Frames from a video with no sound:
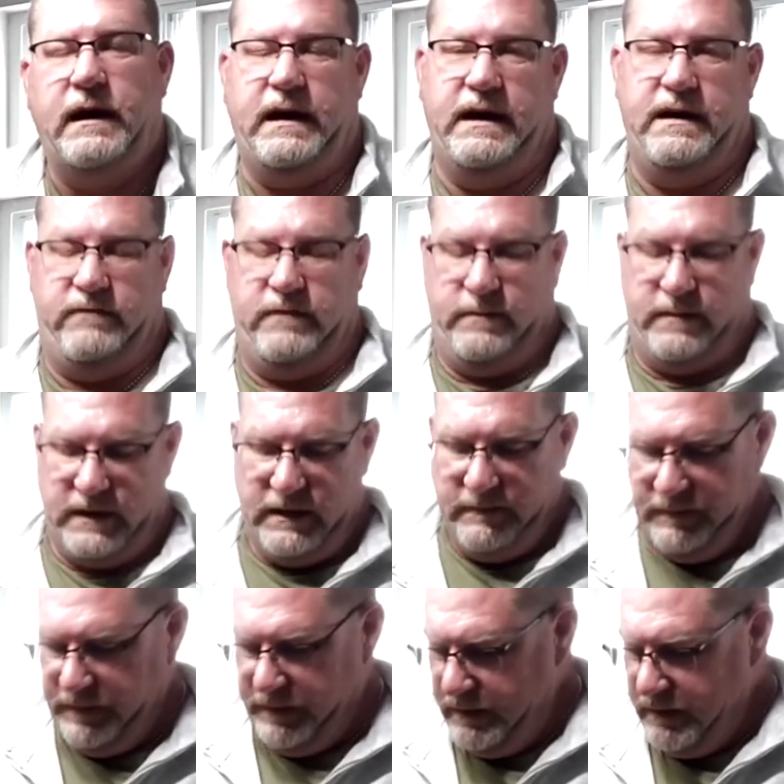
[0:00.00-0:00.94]
Hi,
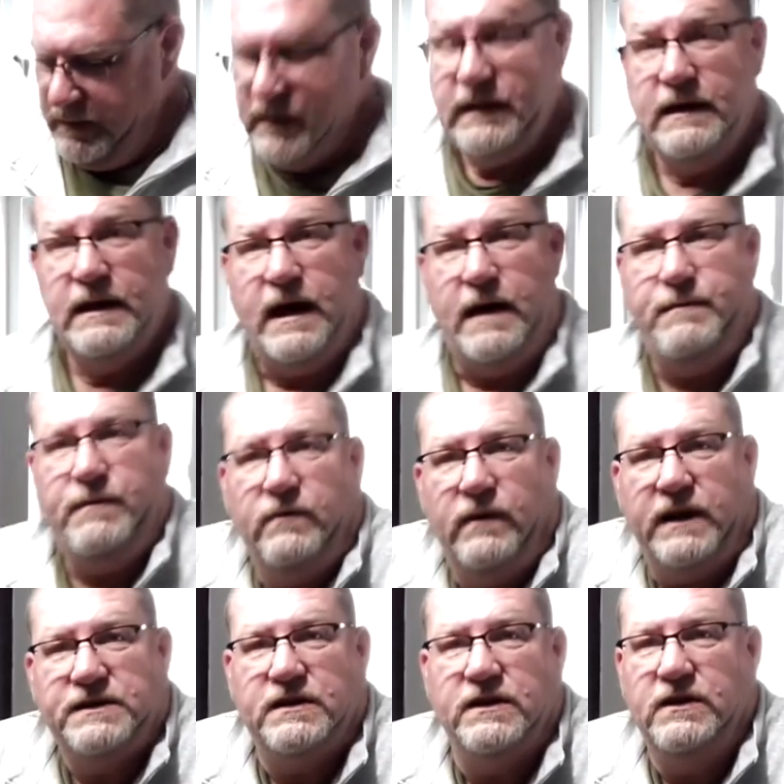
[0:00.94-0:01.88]
everybody. I've been
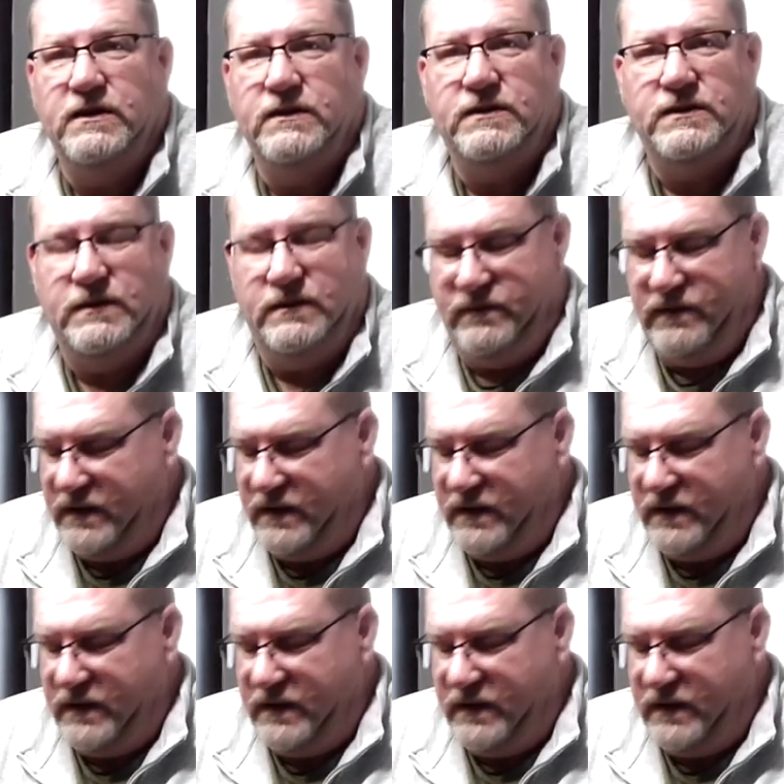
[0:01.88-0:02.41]
watching YouTube